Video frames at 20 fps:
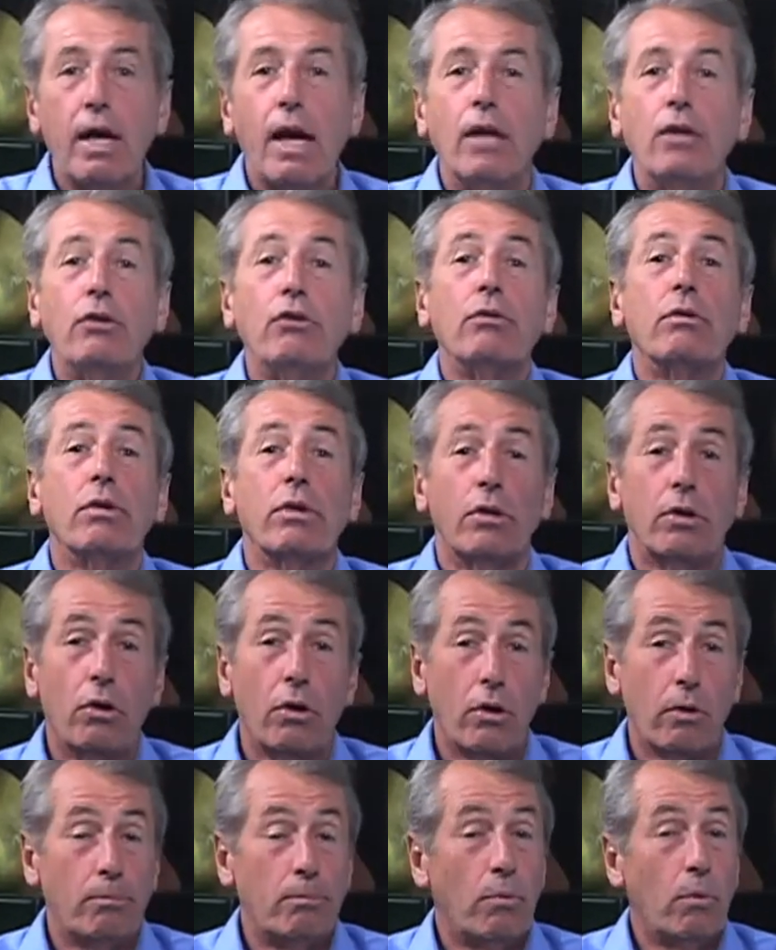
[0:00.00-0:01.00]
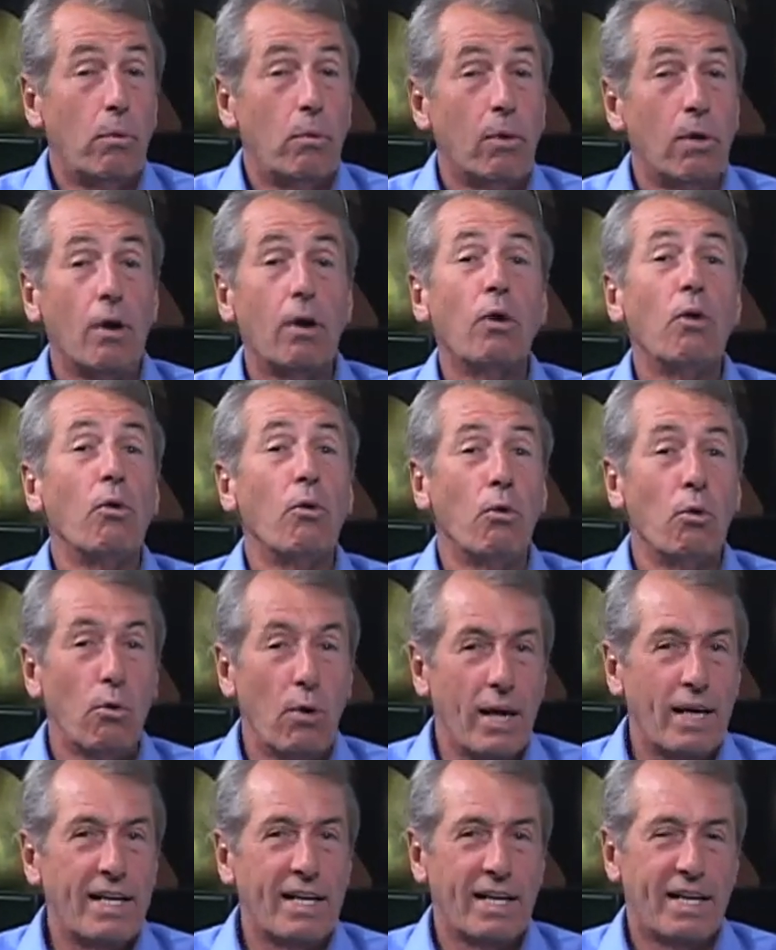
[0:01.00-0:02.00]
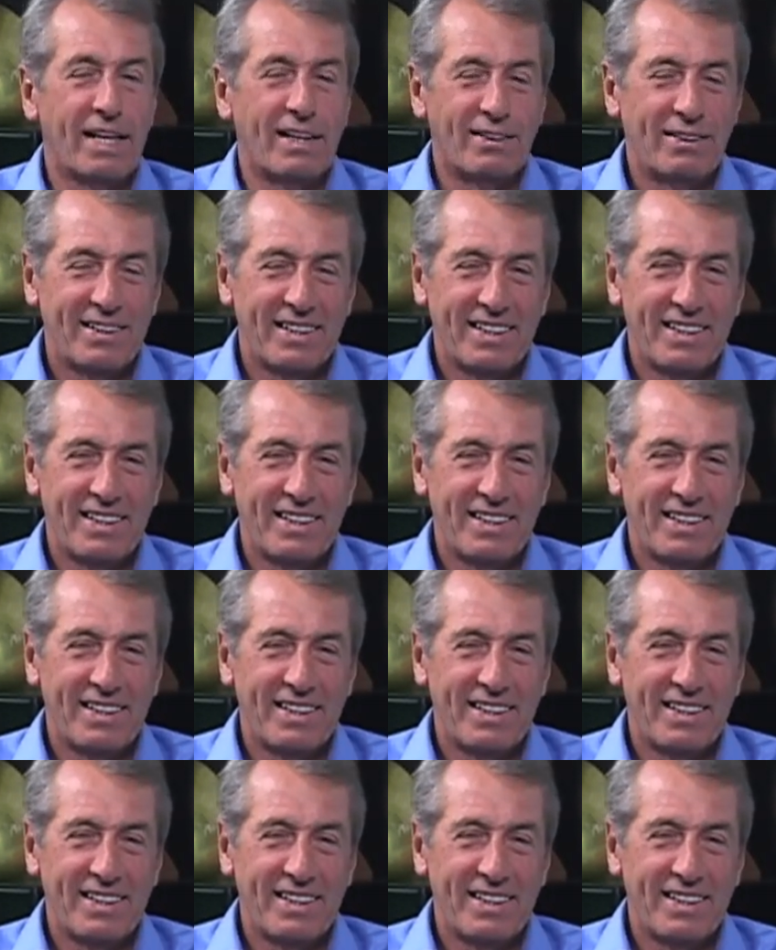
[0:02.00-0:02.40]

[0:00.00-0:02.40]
and you can learn more right now.